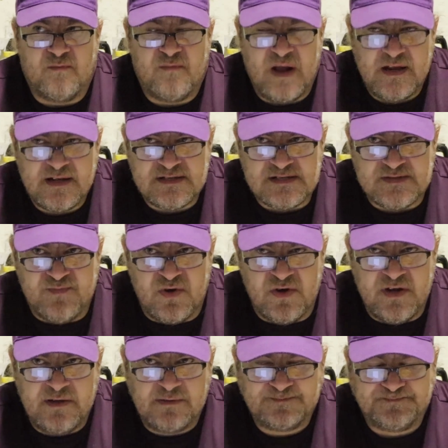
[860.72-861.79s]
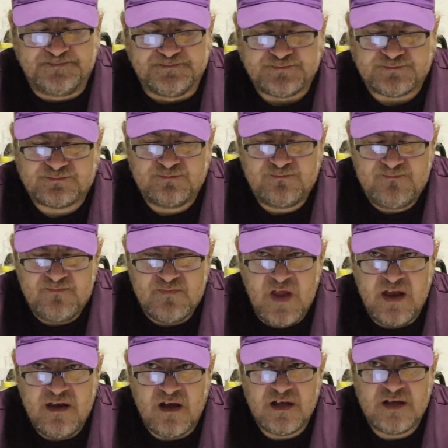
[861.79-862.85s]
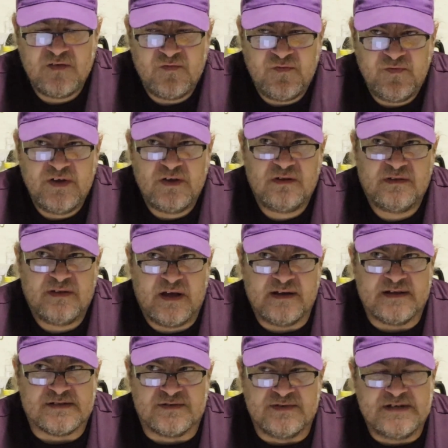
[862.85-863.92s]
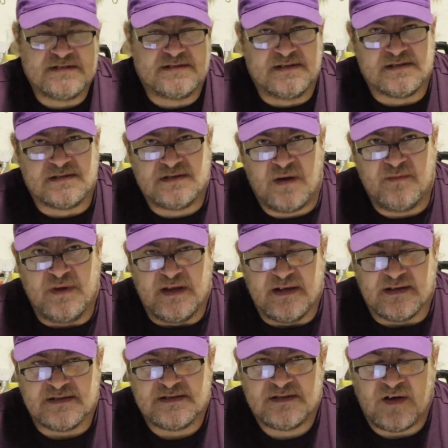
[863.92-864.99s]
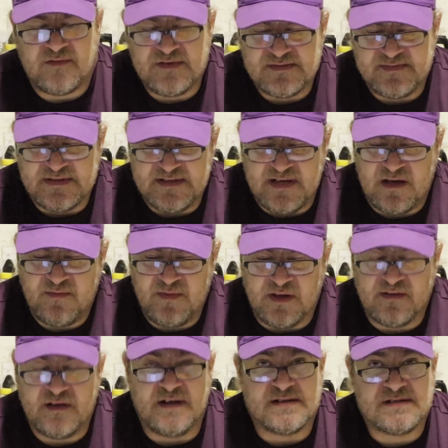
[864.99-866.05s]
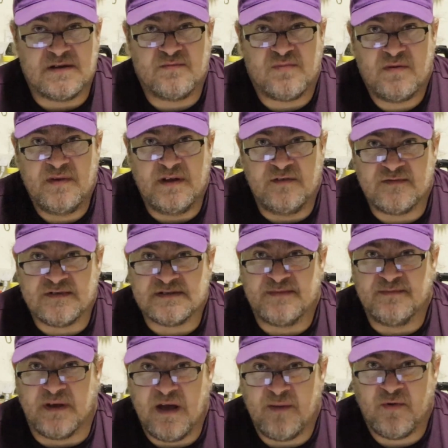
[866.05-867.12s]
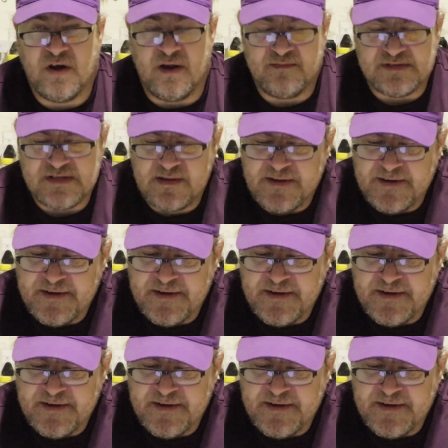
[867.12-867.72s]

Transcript: Palate is burning, and I can feel that it has reached the tummy. Stuff is busy happening there, so I'm probably in for some cap cramps.